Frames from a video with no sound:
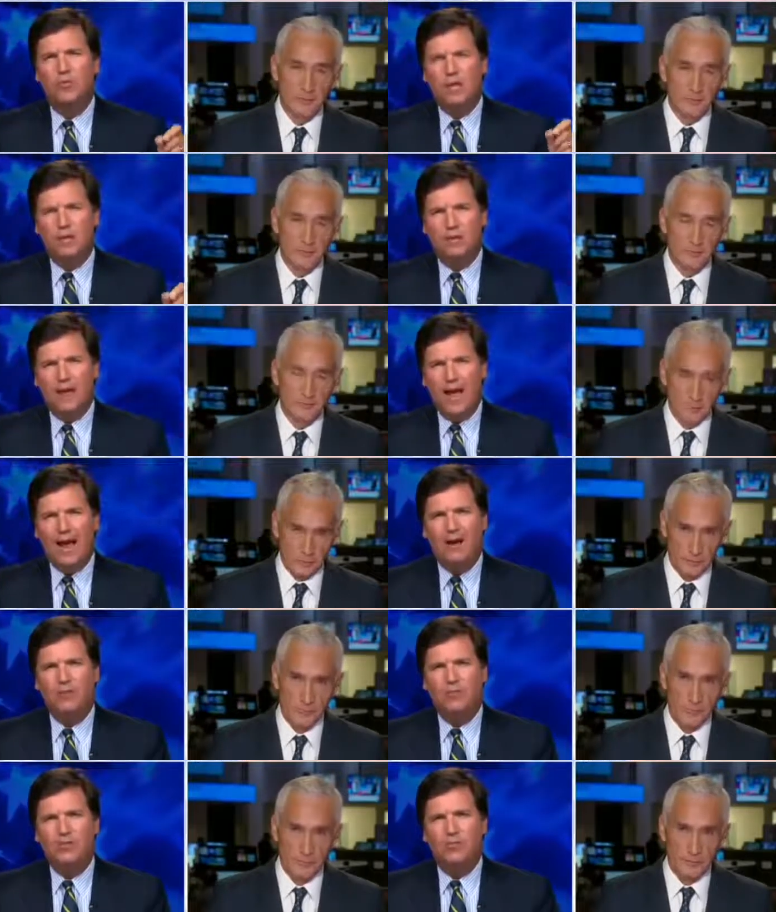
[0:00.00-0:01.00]
Speaker 1: be
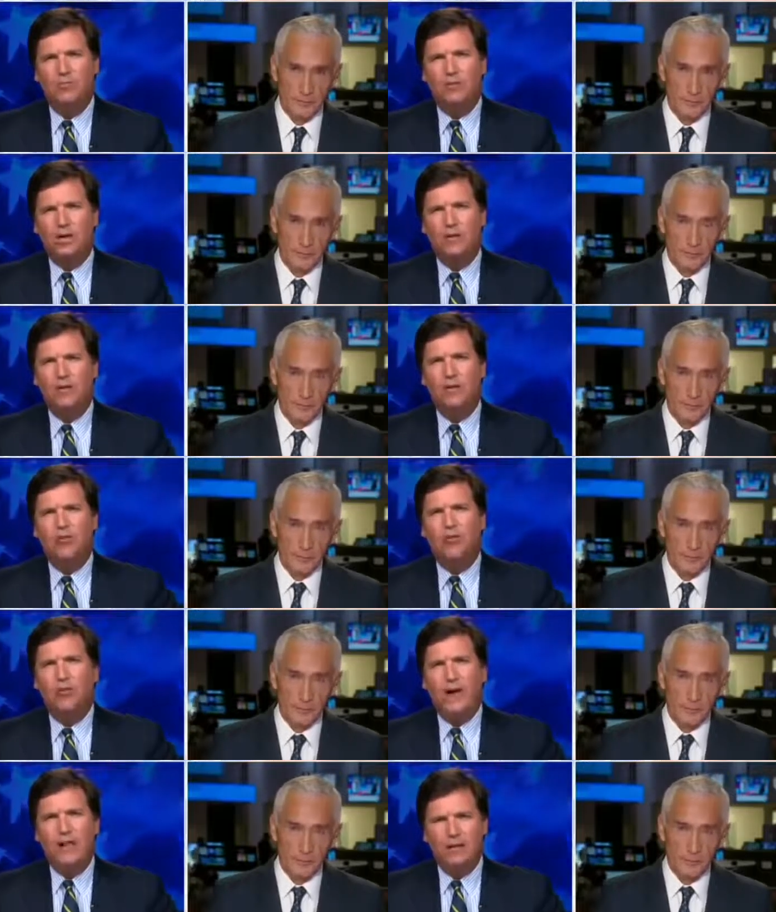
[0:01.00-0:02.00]
allowed to bring their
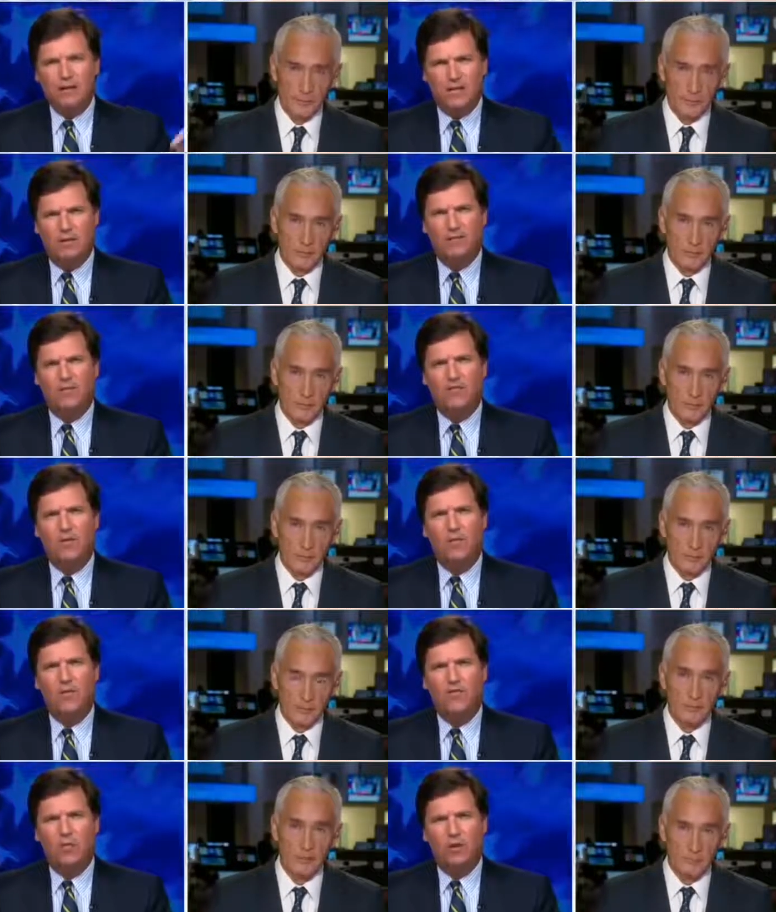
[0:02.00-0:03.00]
relatives
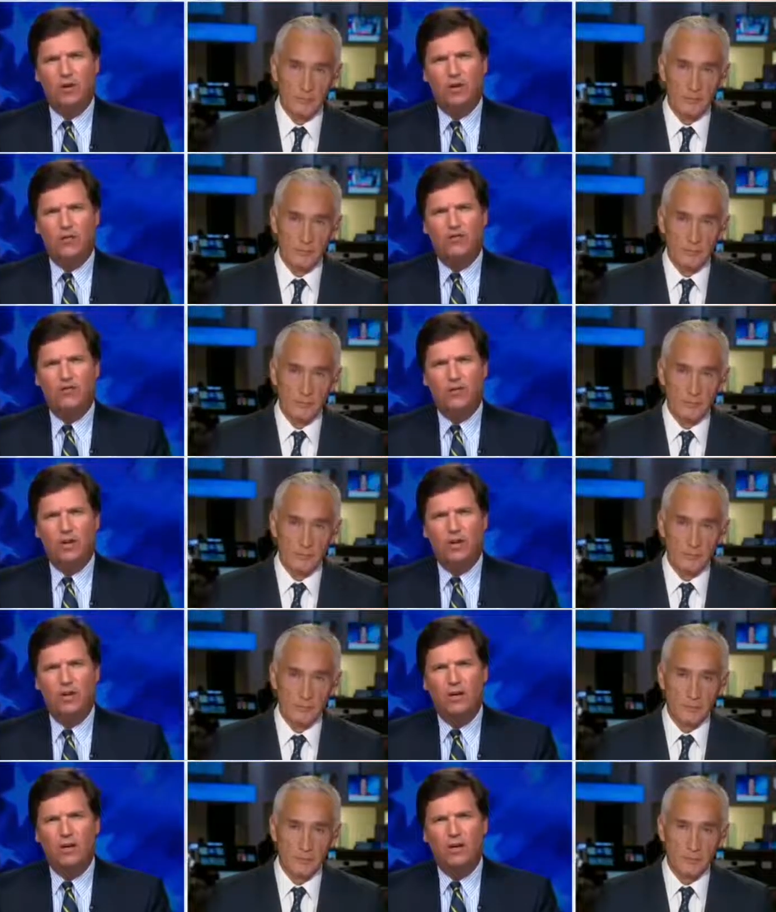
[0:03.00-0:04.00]
from a foreign country?
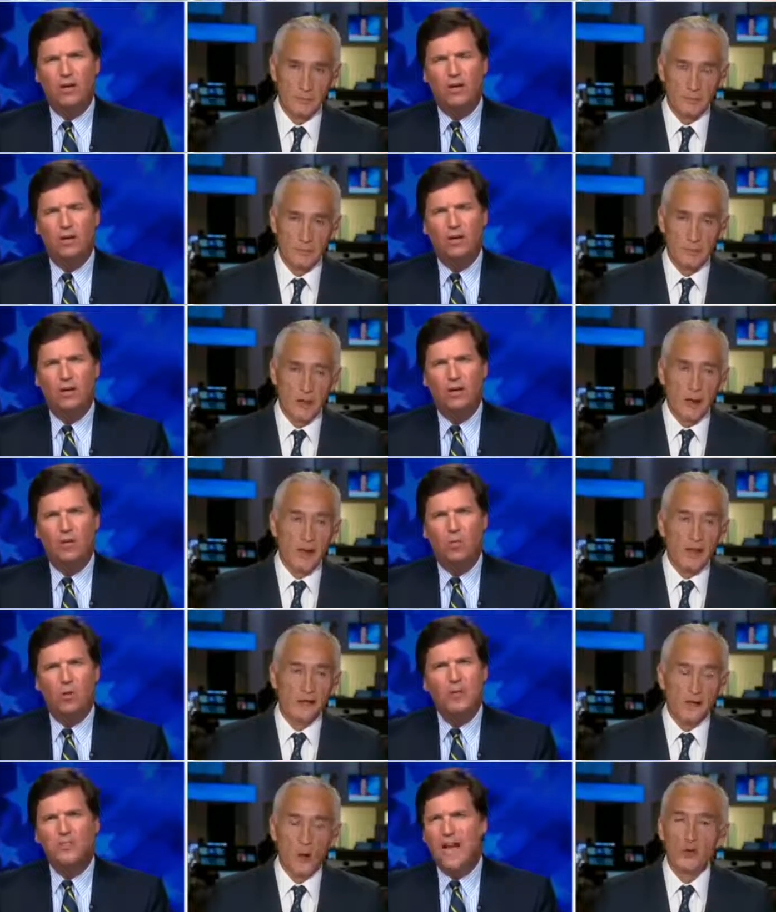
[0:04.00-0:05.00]

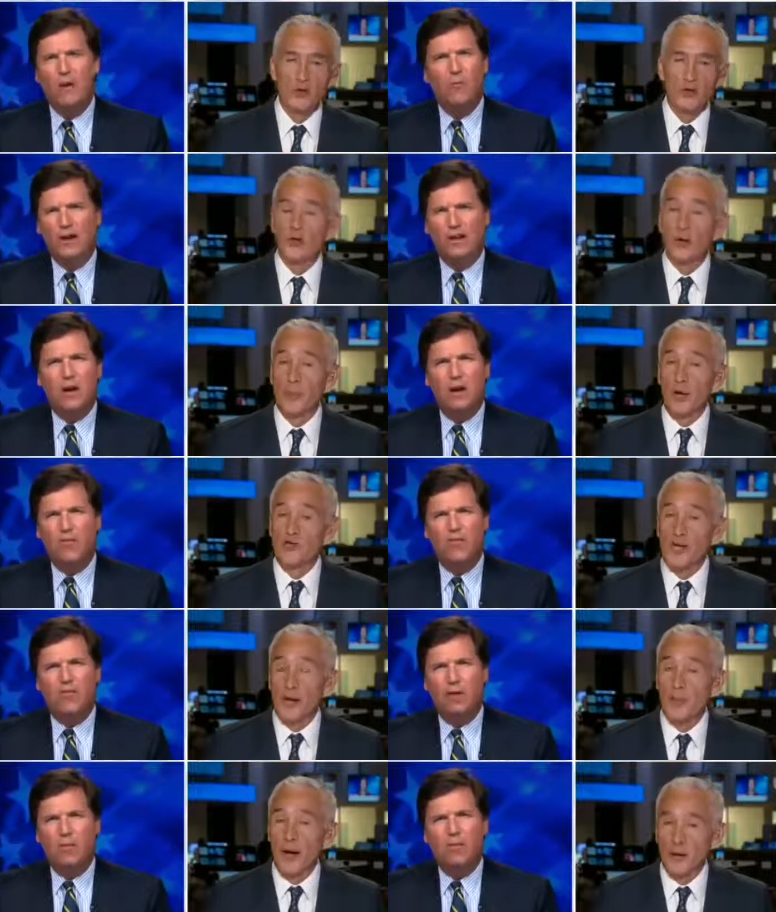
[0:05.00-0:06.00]
Where does so that you're right talking about
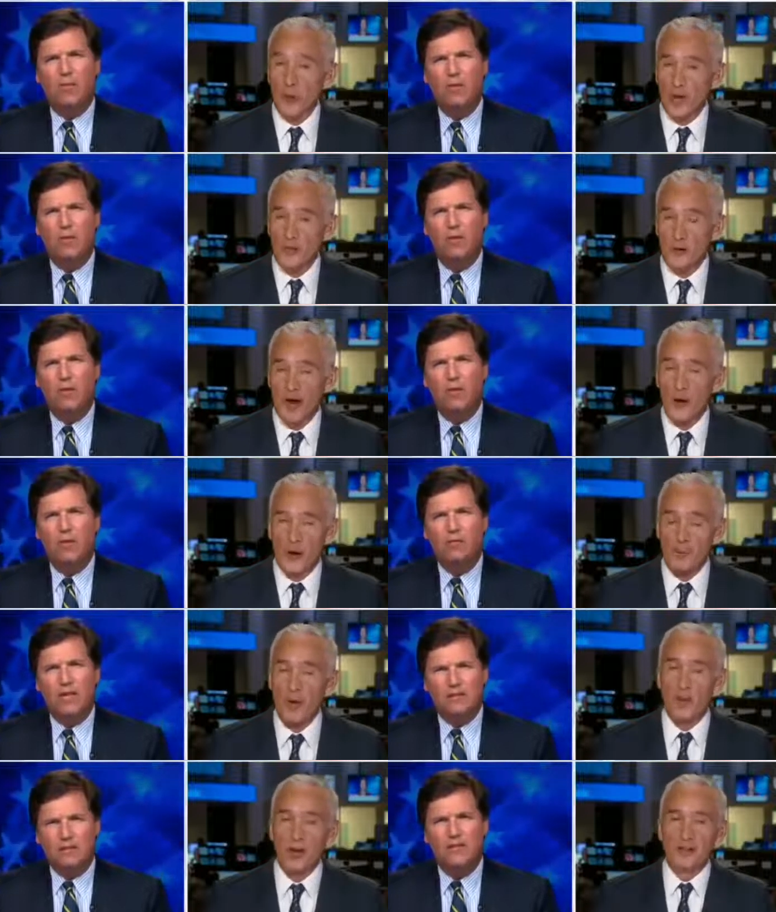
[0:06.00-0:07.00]
chain from?
Speaker 2: migration. Now
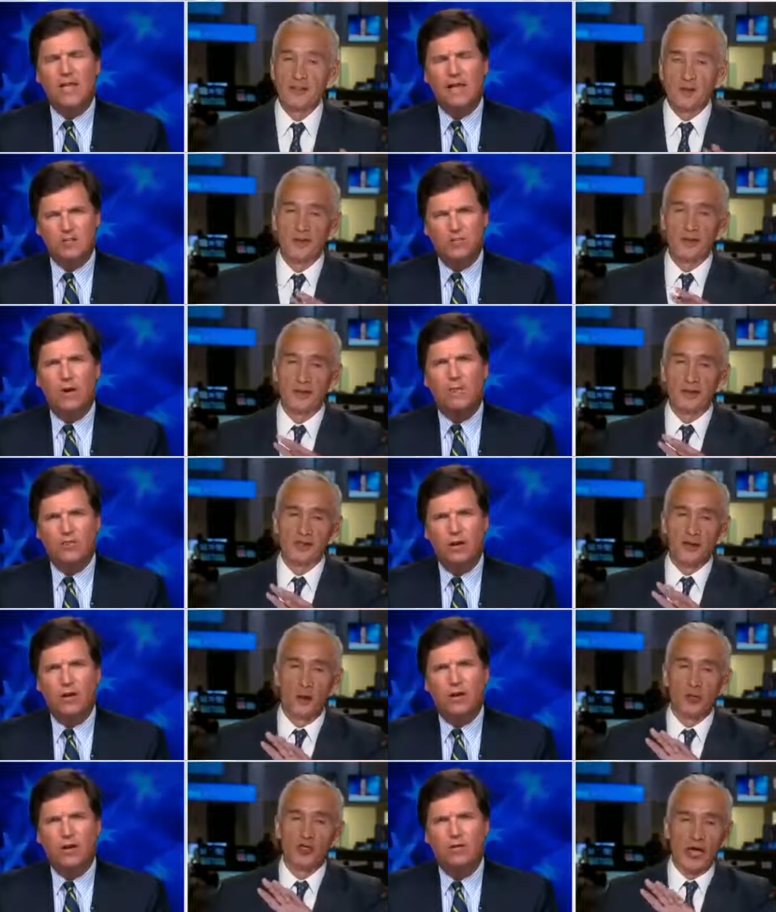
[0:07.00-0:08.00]
everybody's that using the
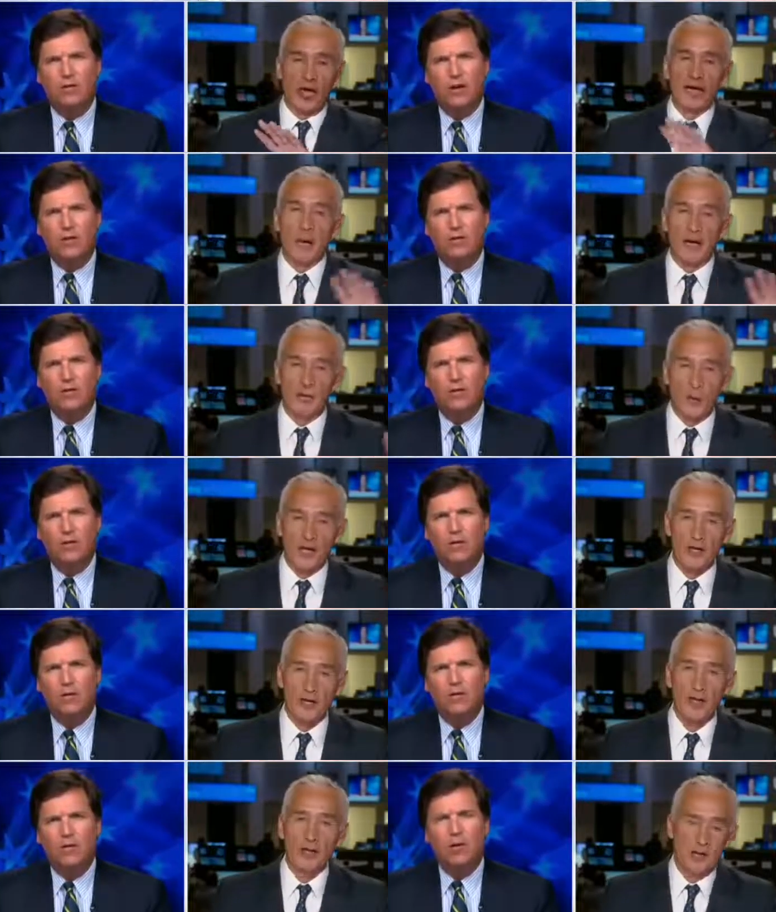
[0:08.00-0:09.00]
term chain
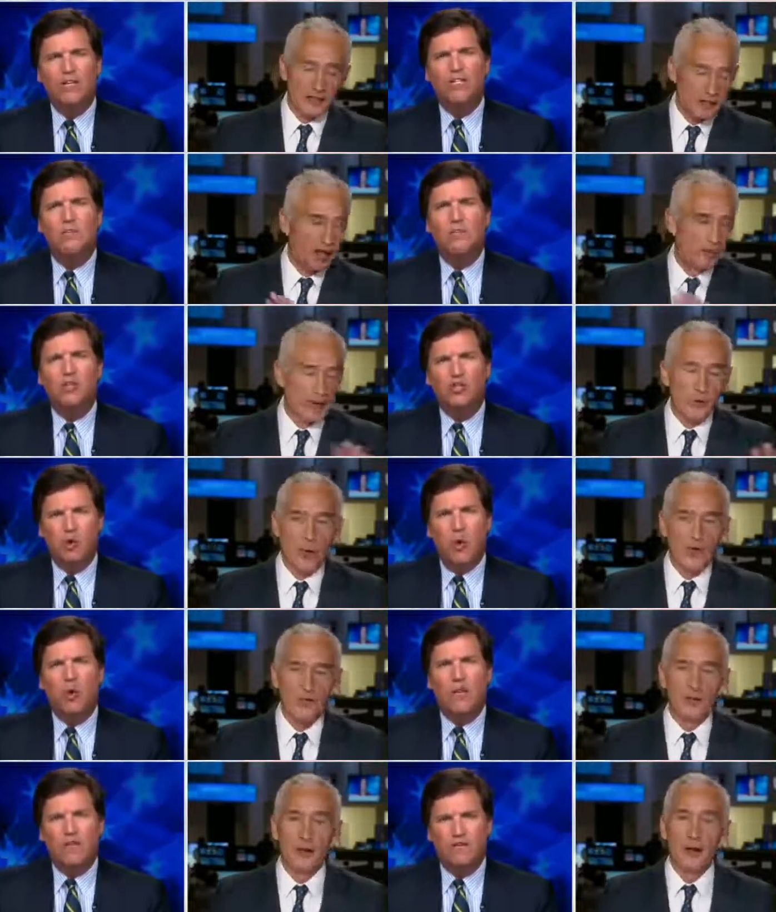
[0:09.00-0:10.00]
migration. Well, yeah, it's the
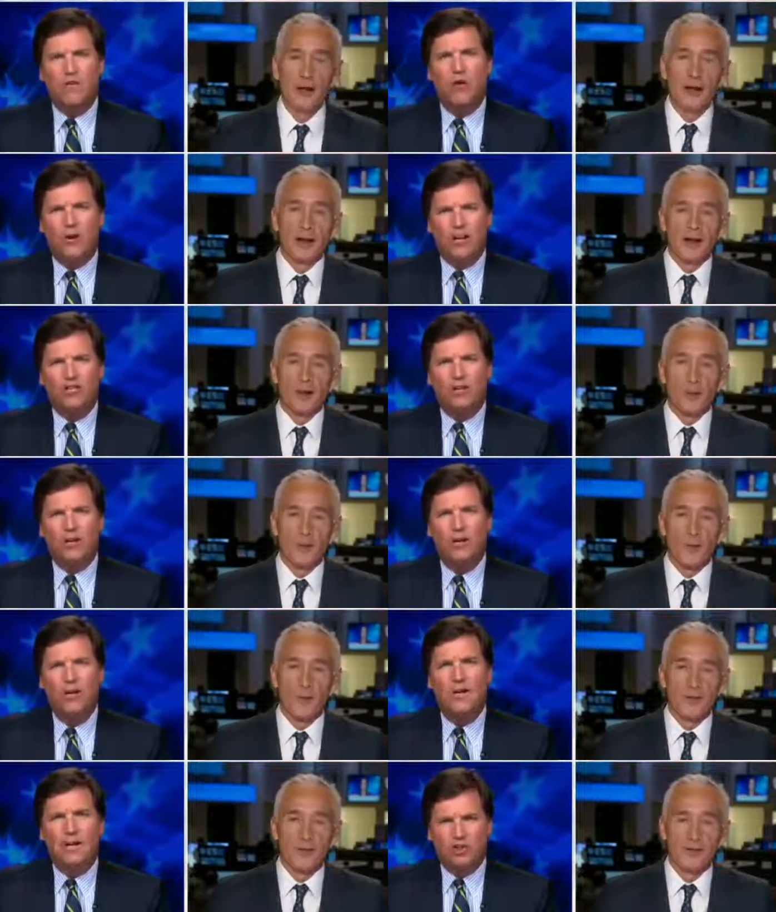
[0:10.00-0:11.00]
majority migration. of
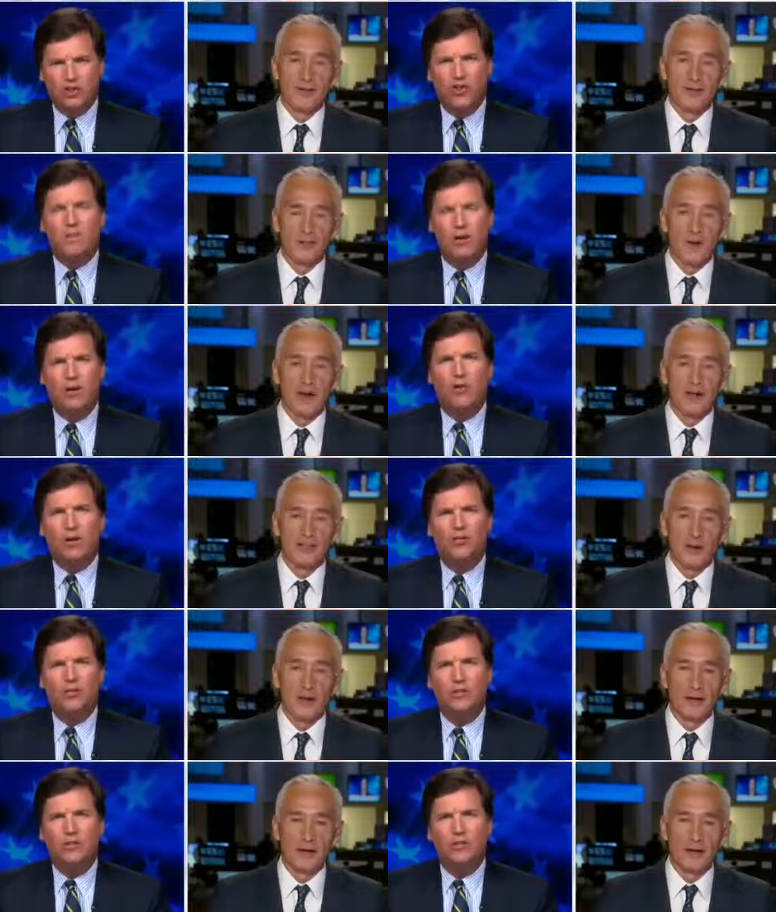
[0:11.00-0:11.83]
Speaker 1: immigration is chain well, migration.